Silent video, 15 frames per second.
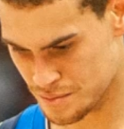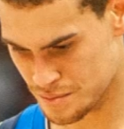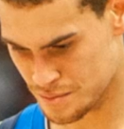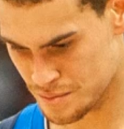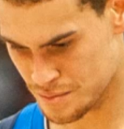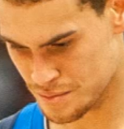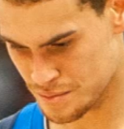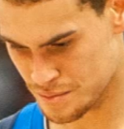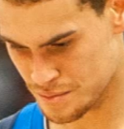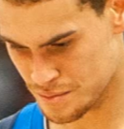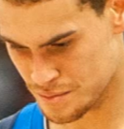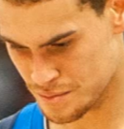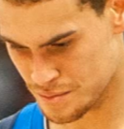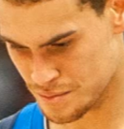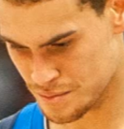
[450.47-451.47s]

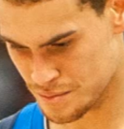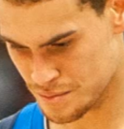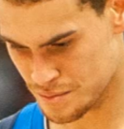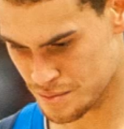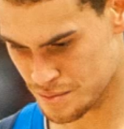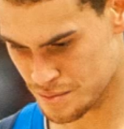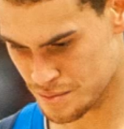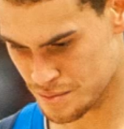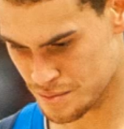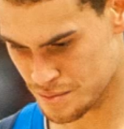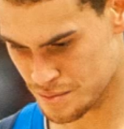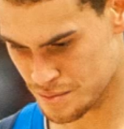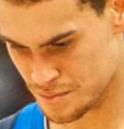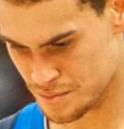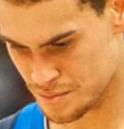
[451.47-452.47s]

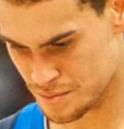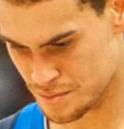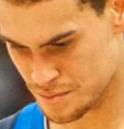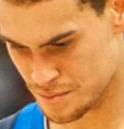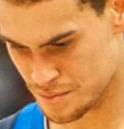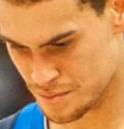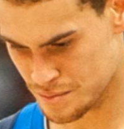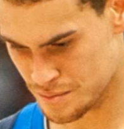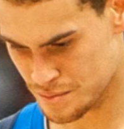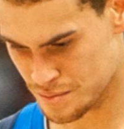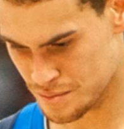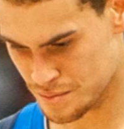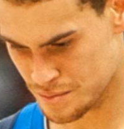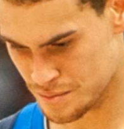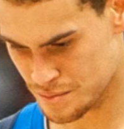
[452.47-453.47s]

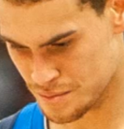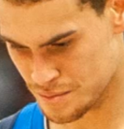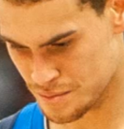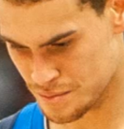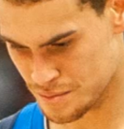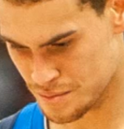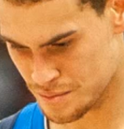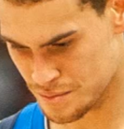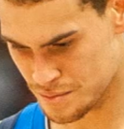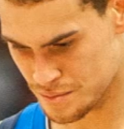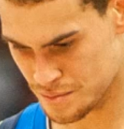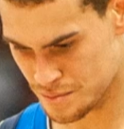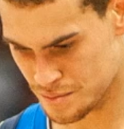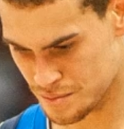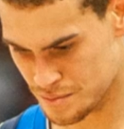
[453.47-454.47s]

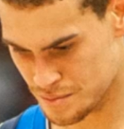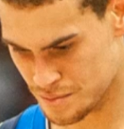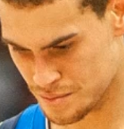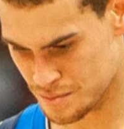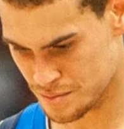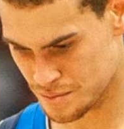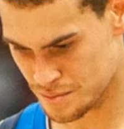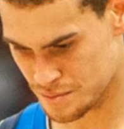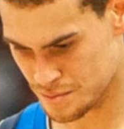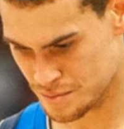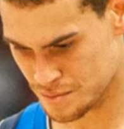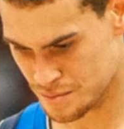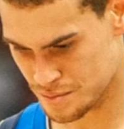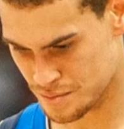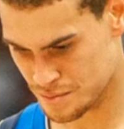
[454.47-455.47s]

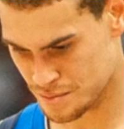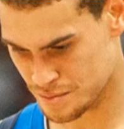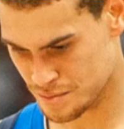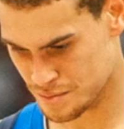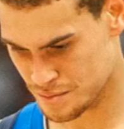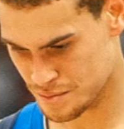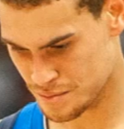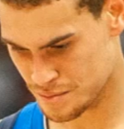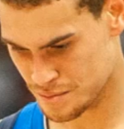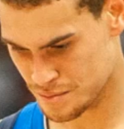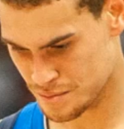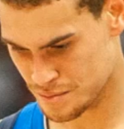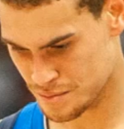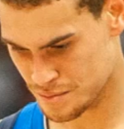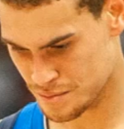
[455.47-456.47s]

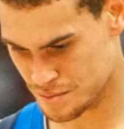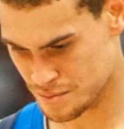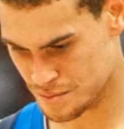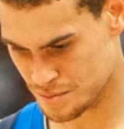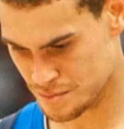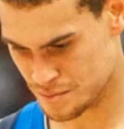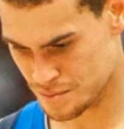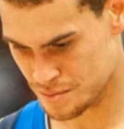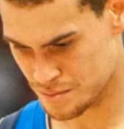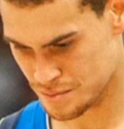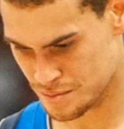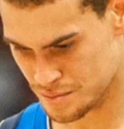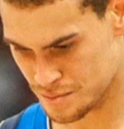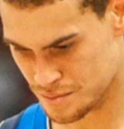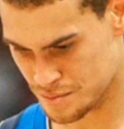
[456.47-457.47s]

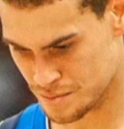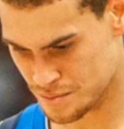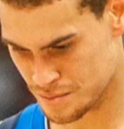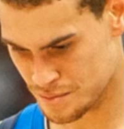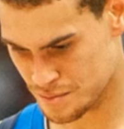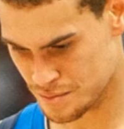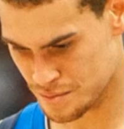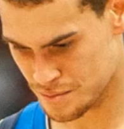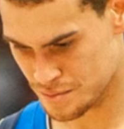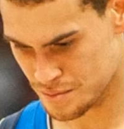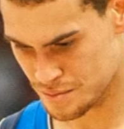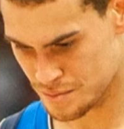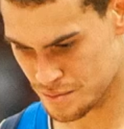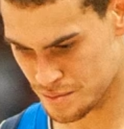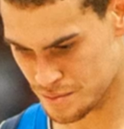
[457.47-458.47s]
The person shown says nothing.